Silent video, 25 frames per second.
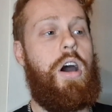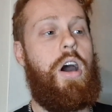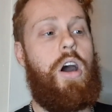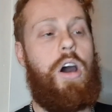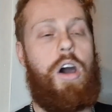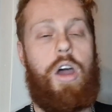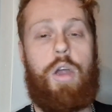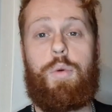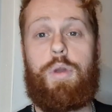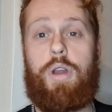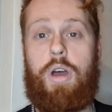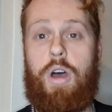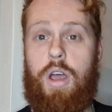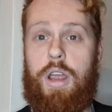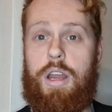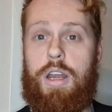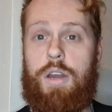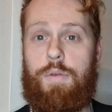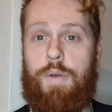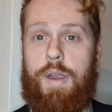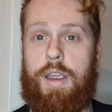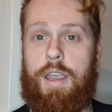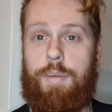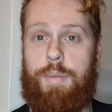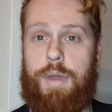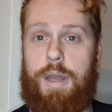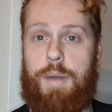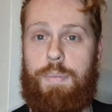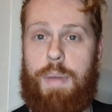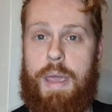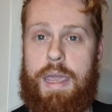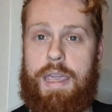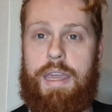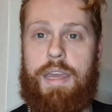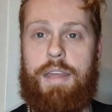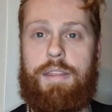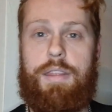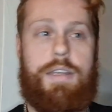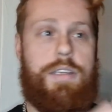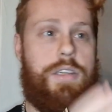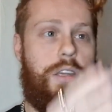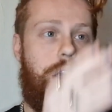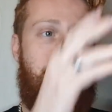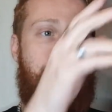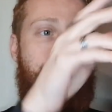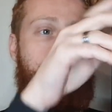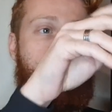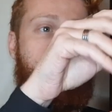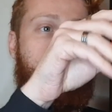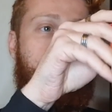I would highly recommend picking this
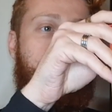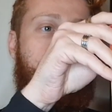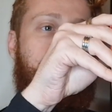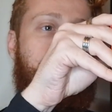up,